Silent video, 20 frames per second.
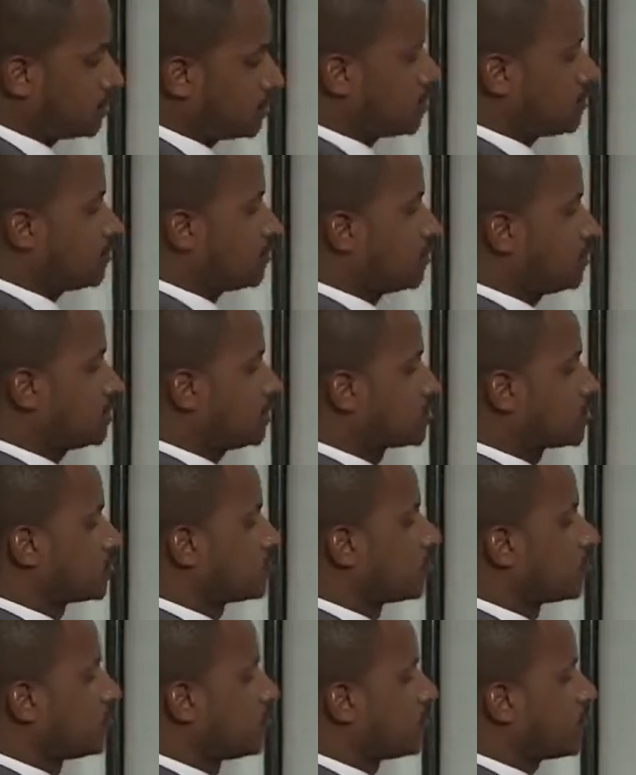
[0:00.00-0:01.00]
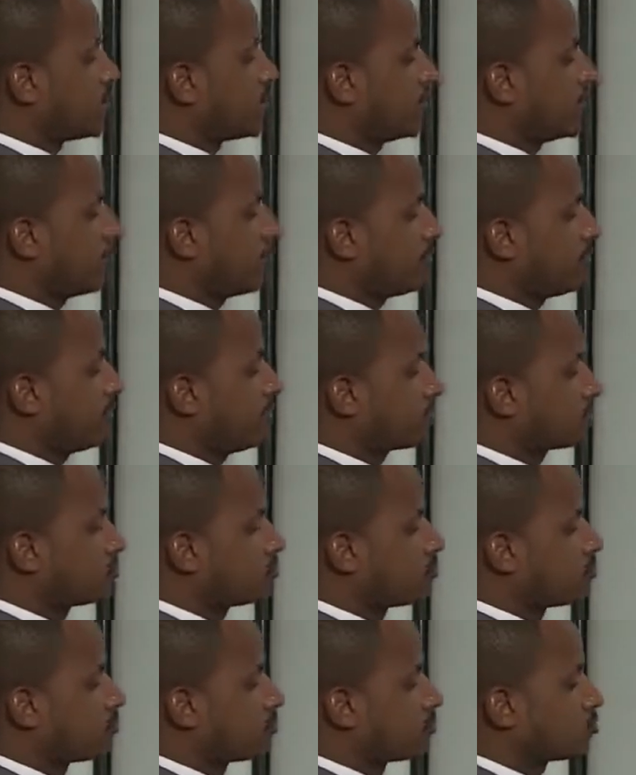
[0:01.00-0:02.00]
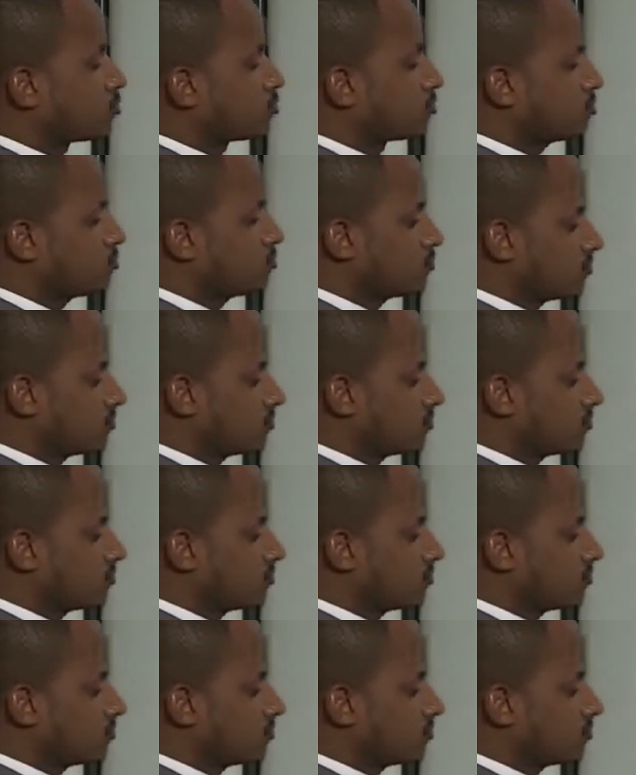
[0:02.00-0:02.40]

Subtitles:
This is group 1 elements, group 2.